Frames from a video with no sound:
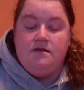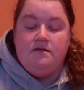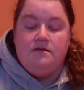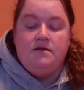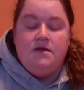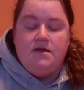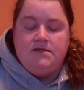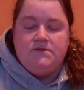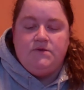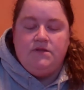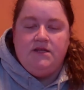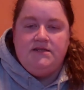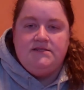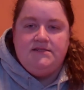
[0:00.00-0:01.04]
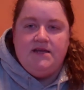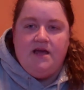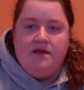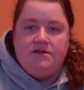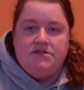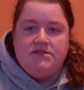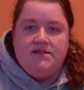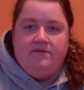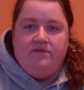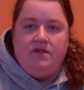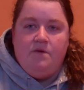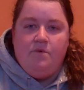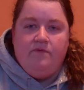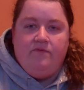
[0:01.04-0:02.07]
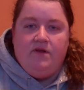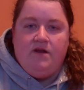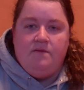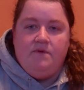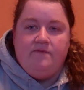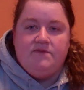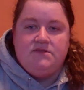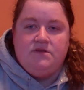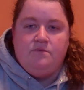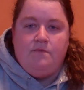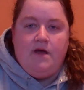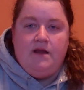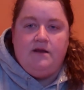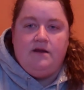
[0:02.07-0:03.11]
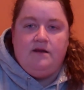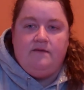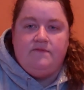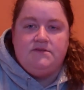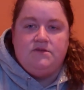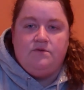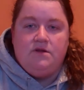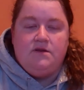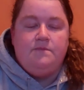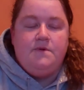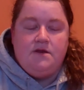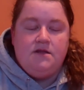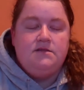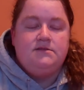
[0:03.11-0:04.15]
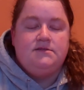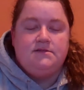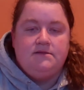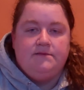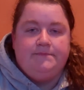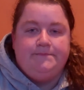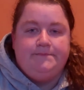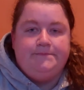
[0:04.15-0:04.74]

And so I'd like to see Alex just have a lot more freedom of his own mind and of his own independence.